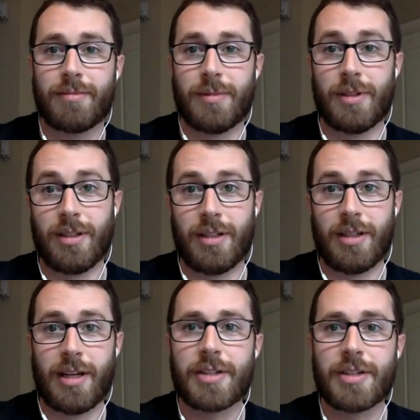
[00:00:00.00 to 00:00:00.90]

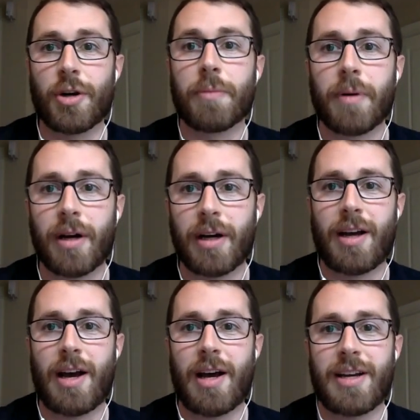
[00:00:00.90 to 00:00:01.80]
answer, but
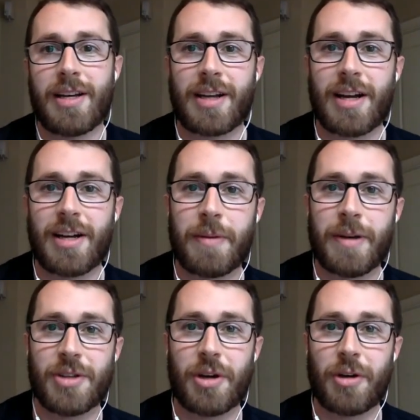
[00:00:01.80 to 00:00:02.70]
it kind of
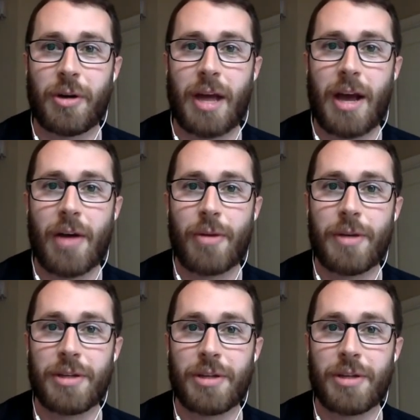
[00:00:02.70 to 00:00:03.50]
depends on how they're being